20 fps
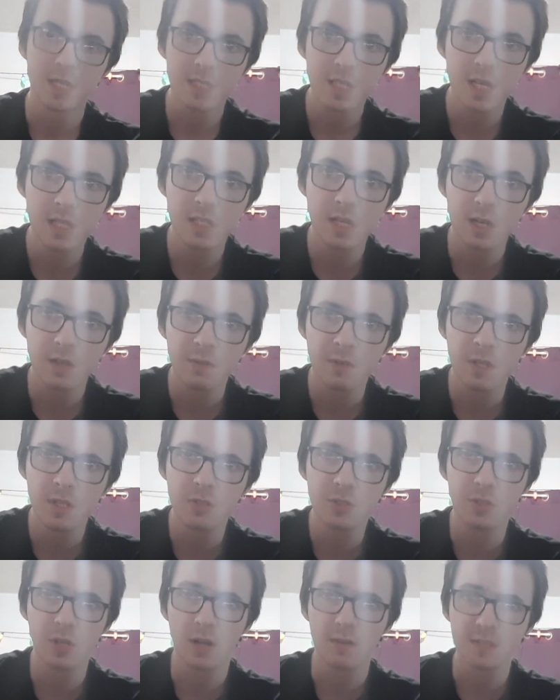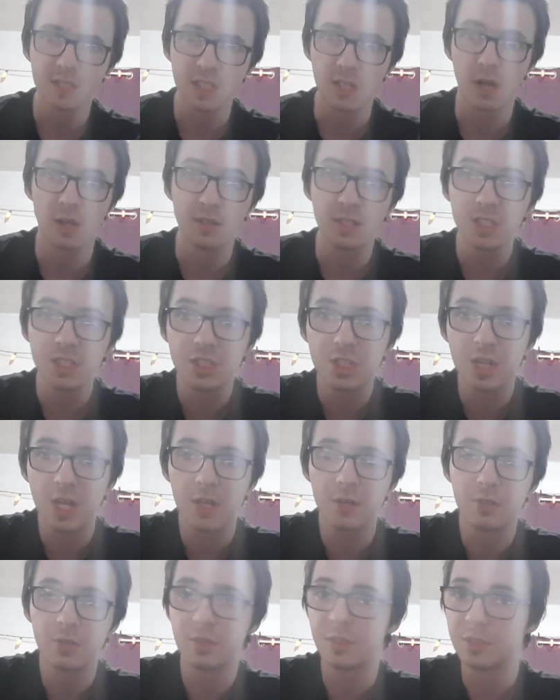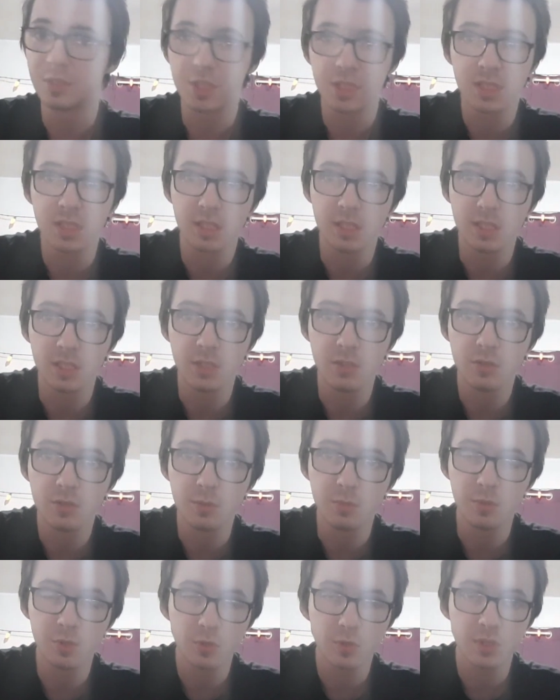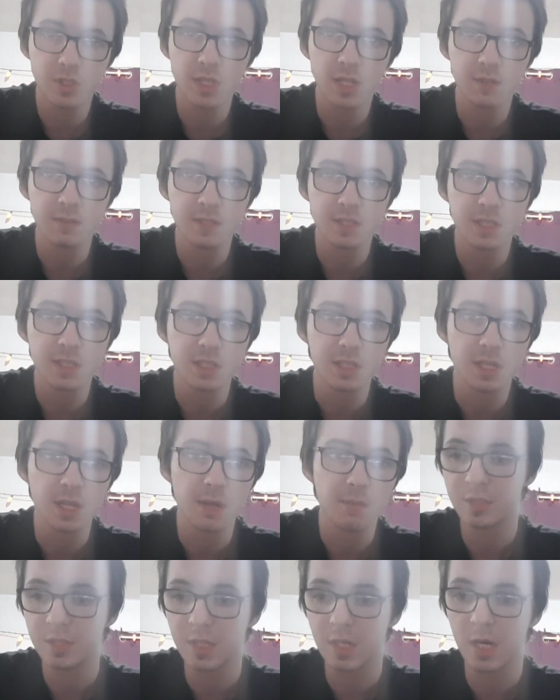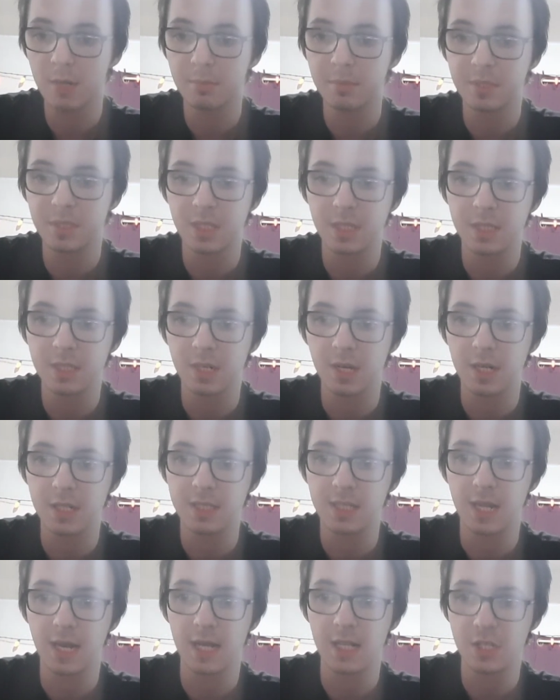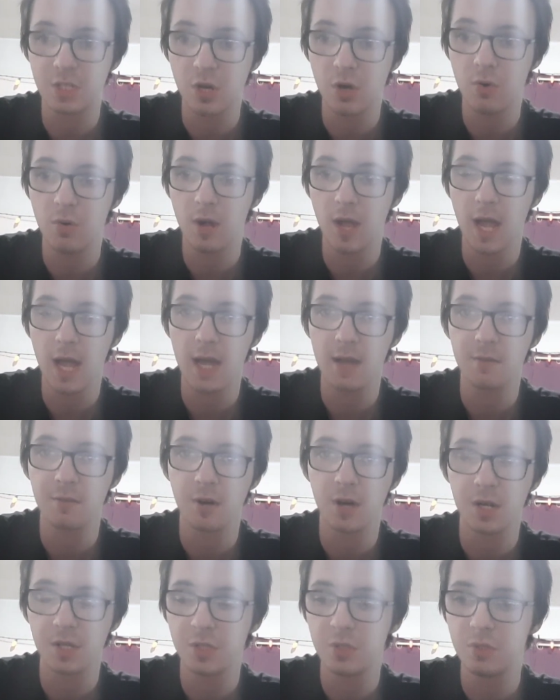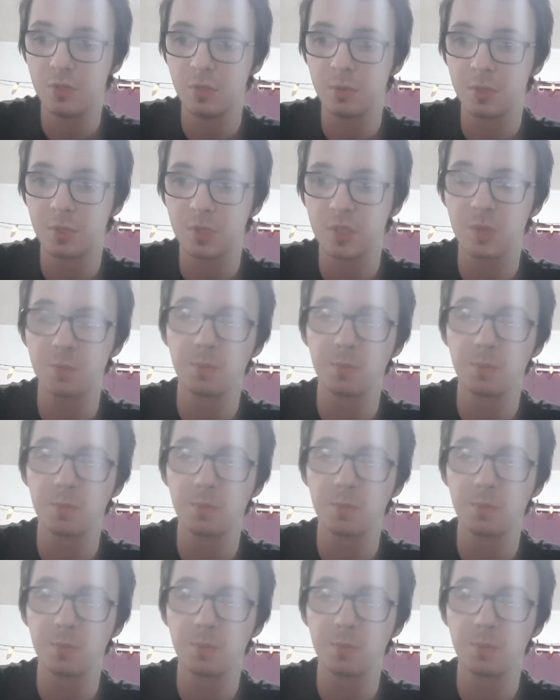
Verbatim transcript: TikTok videos are obviously on this channel. They're just in the YouTube shorts, obviously. There's a couple TikToks that I don't have on YouTube shorts,